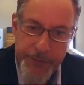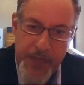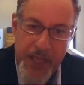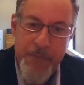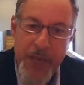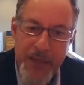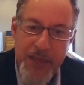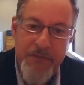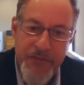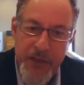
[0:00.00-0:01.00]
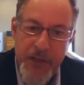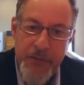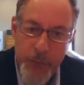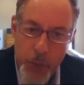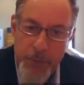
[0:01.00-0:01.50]
and make them feel
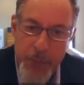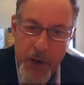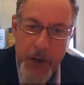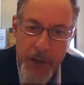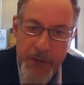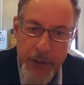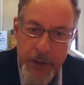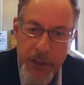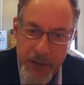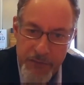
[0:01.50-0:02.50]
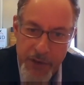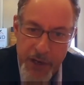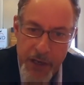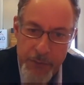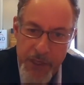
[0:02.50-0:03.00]
more a part of the learning
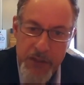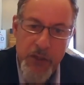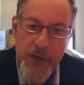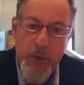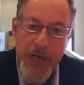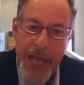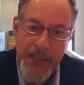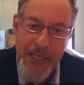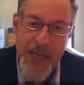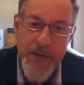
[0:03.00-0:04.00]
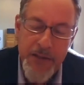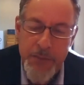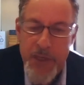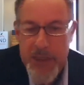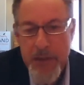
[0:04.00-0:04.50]
environment so they weren't acting out
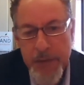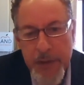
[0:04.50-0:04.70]
as much.